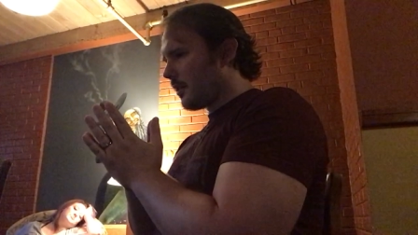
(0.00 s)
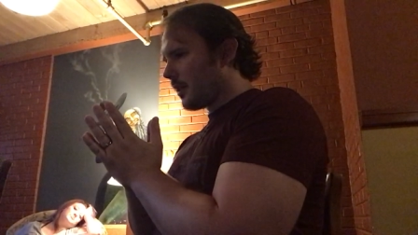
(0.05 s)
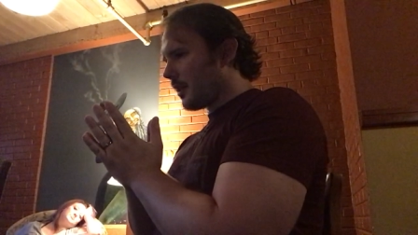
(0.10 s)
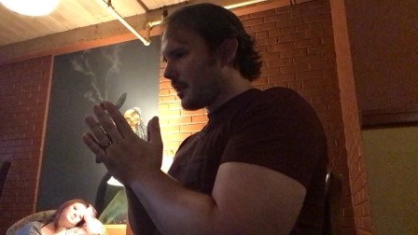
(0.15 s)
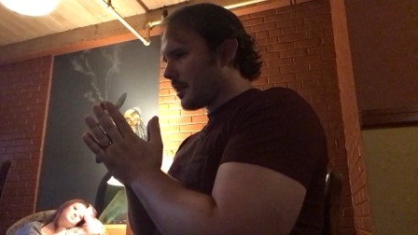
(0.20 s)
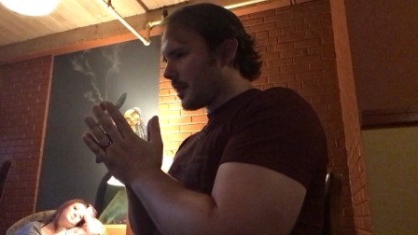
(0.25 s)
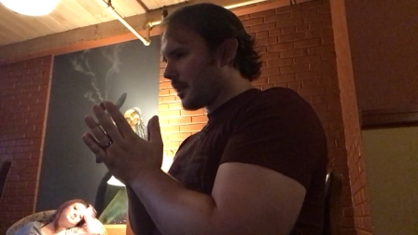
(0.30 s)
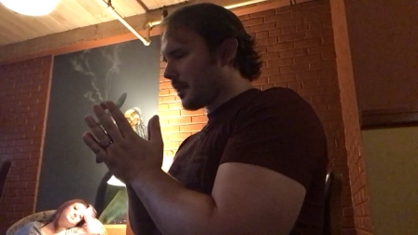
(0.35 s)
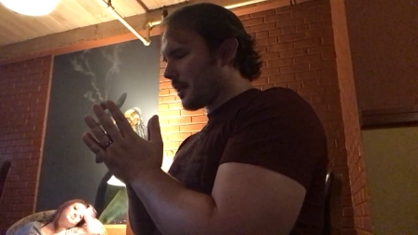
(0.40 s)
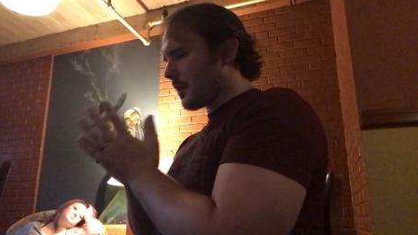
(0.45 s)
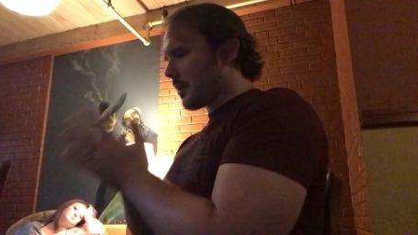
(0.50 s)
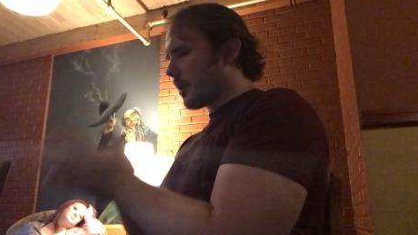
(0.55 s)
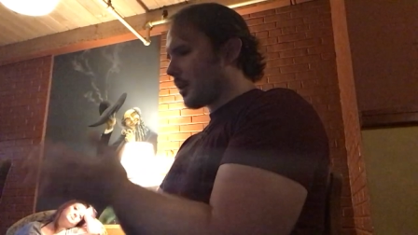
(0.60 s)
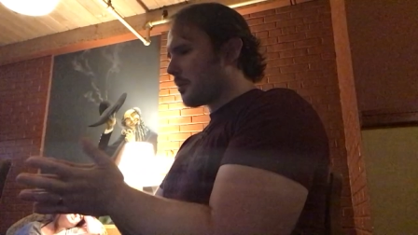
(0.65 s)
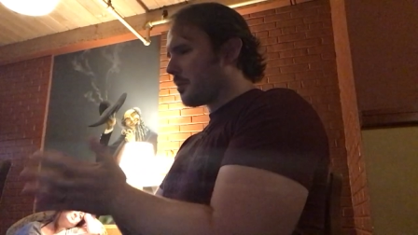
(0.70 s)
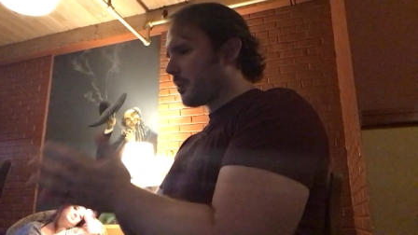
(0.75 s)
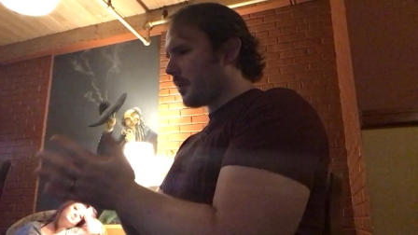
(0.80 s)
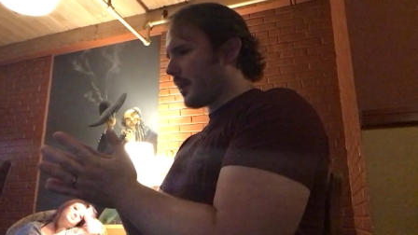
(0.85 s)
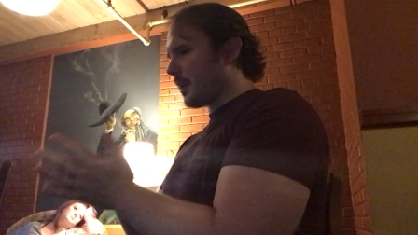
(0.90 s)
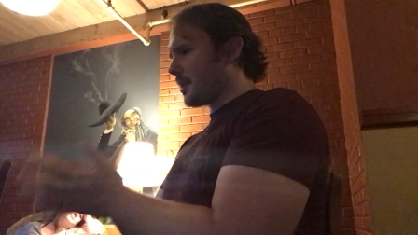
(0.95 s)
is that there
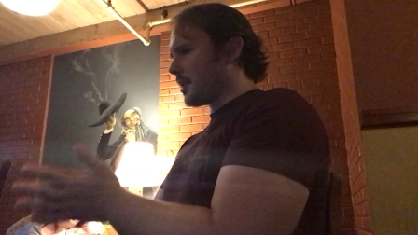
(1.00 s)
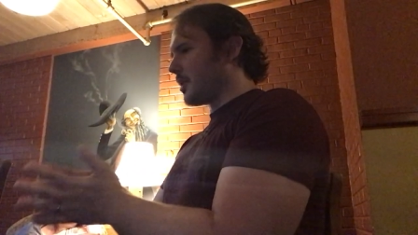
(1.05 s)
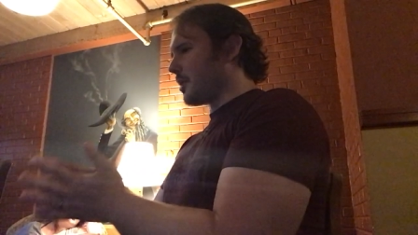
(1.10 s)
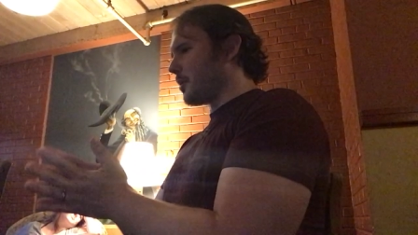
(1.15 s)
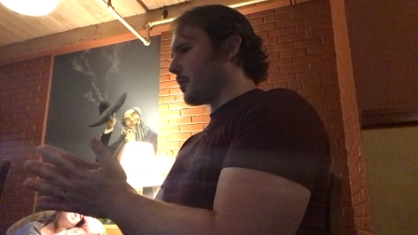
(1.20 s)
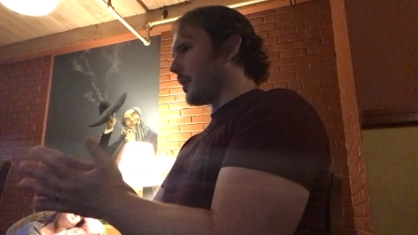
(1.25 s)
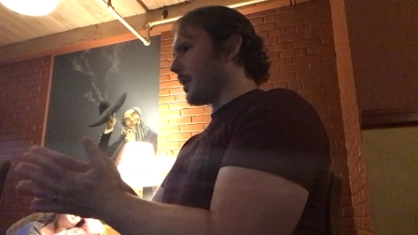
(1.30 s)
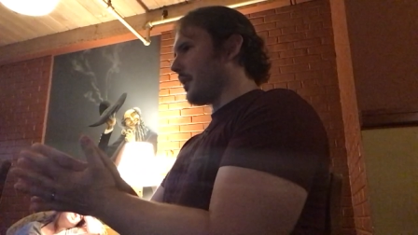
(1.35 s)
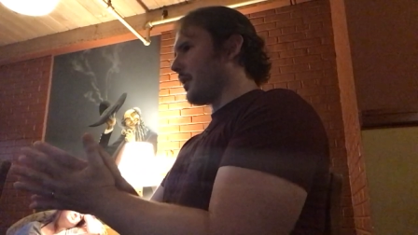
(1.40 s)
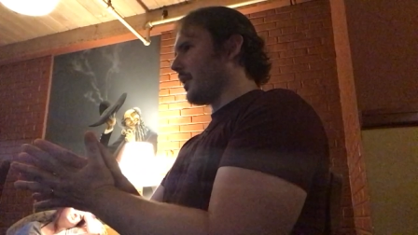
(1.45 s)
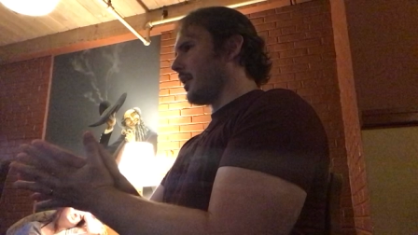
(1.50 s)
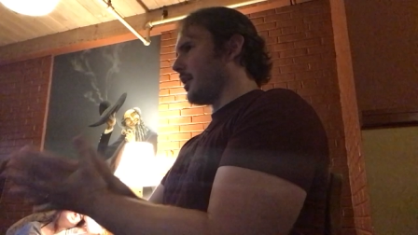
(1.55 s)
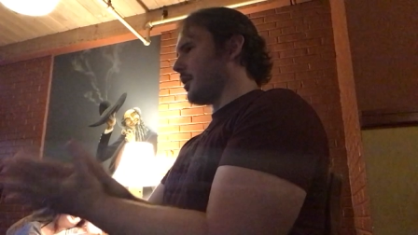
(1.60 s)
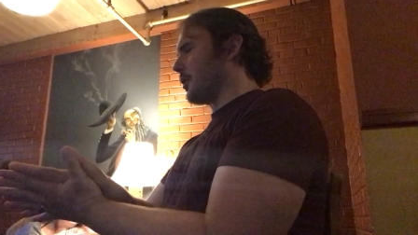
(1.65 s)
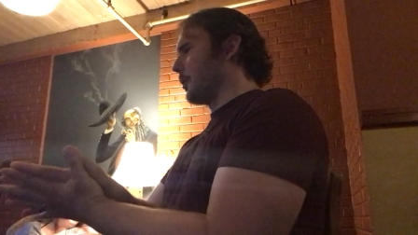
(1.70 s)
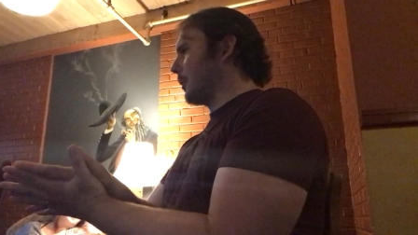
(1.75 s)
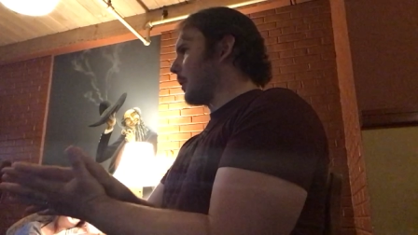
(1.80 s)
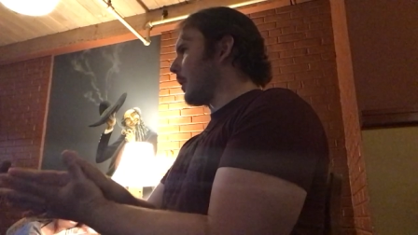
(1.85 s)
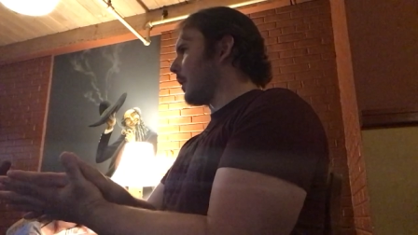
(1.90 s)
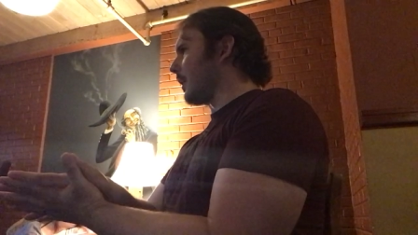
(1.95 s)
are places where
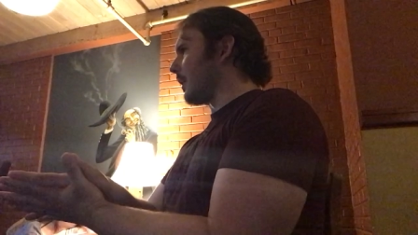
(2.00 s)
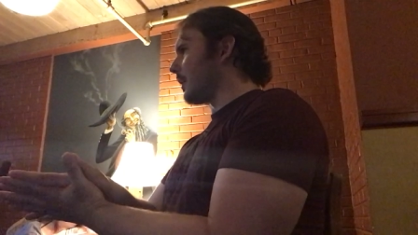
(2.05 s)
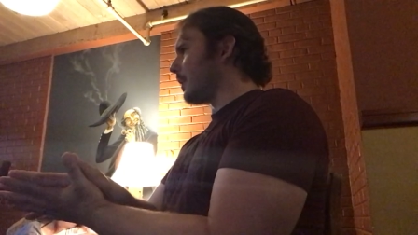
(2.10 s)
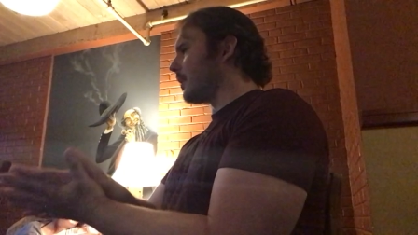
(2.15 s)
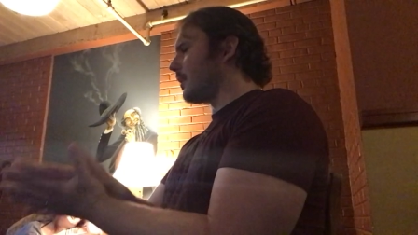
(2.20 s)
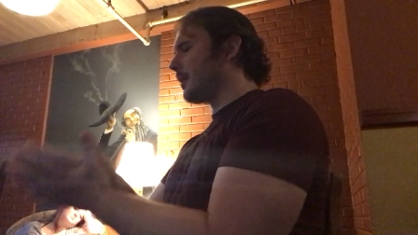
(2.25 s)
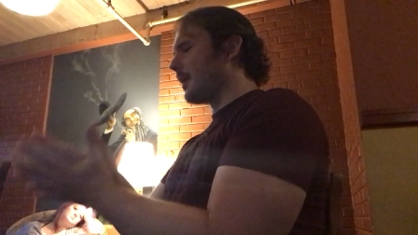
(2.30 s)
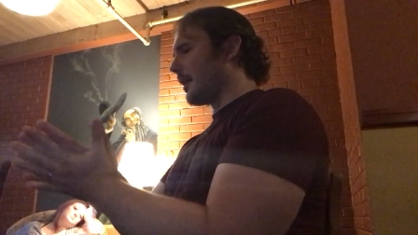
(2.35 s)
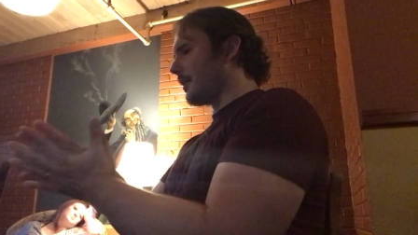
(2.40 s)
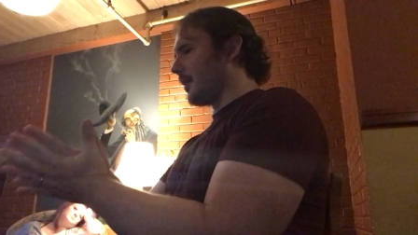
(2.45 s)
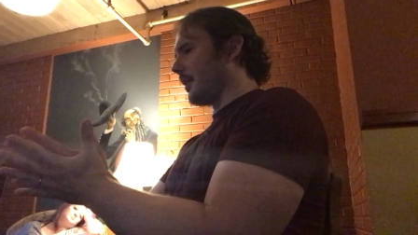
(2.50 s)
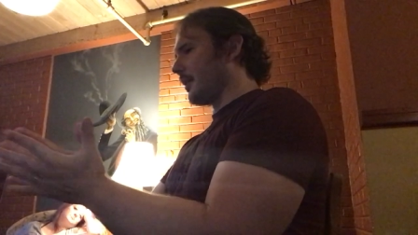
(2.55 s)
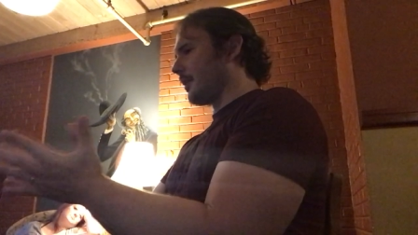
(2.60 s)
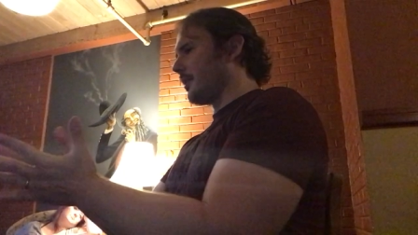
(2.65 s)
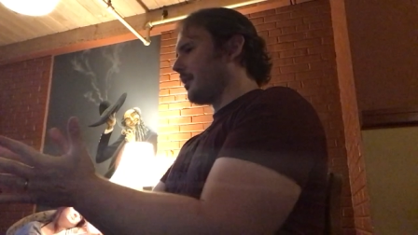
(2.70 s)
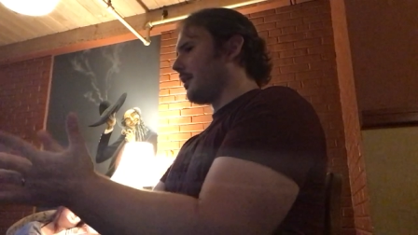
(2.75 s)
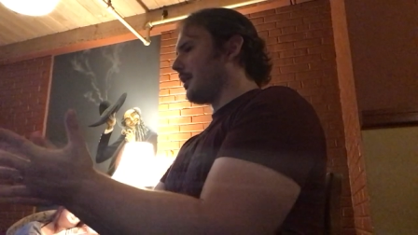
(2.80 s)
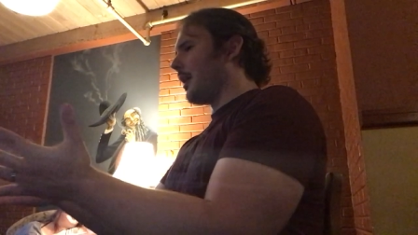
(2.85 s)
things are hard and like